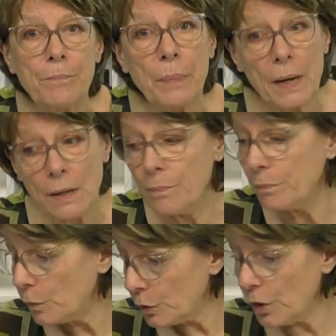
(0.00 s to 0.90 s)
But
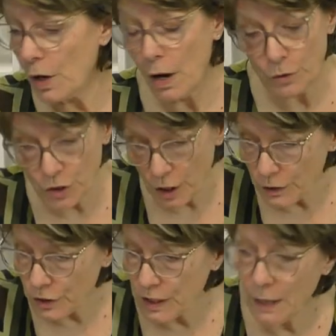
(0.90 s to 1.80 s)
got, I'll show you
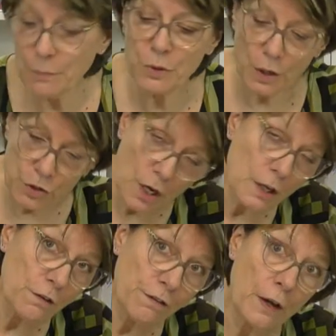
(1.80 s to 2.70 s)
the stamps, I'll show
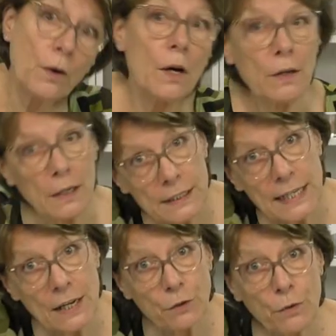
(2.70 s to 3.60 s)
you the felt
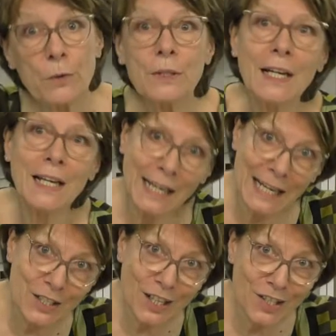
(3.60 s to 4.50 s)
down the road.
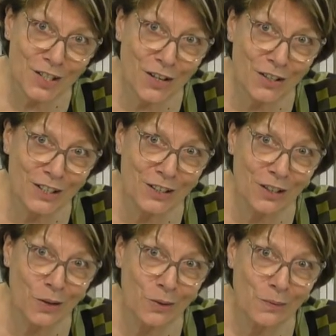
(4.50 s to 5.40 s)
Let's get started
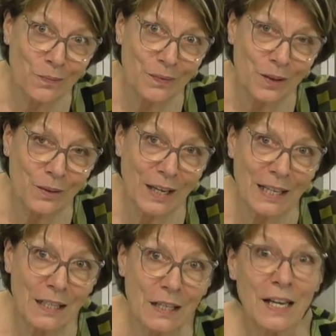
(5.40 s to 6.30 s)
though.
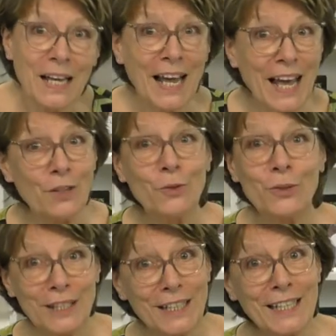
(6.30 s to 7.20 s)
Okay. And all
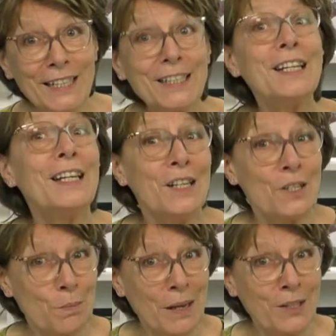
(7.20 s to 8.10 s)
you need
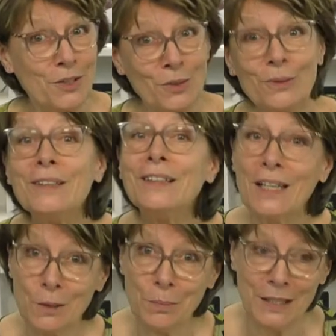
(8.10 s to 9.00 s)
is a pencil
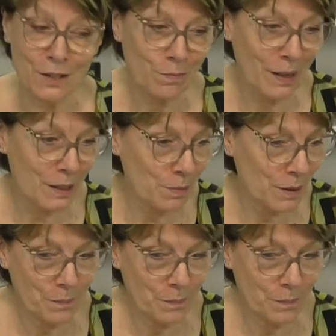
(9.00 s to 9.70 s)
and a piece of paper